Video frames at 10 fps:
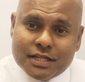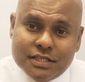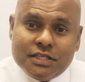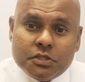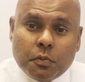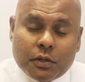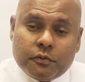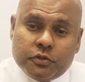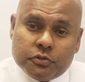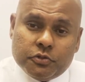This is what
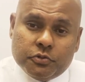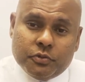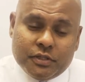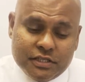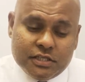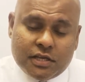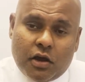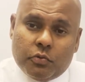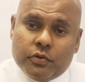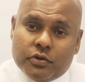we should do. This is
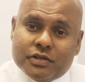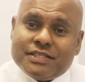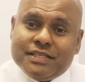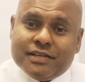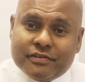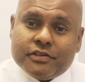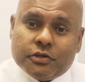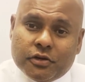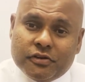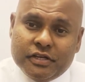how we're going to see the
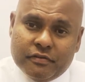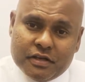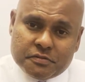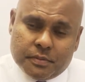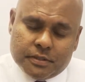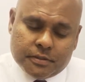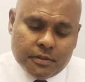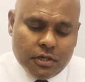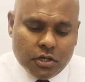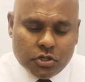return on investment.
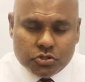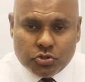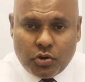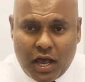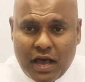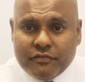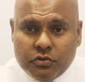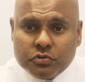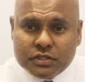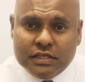So have
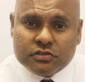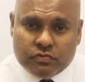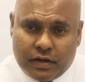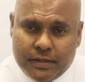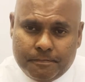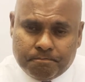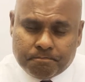those things ready.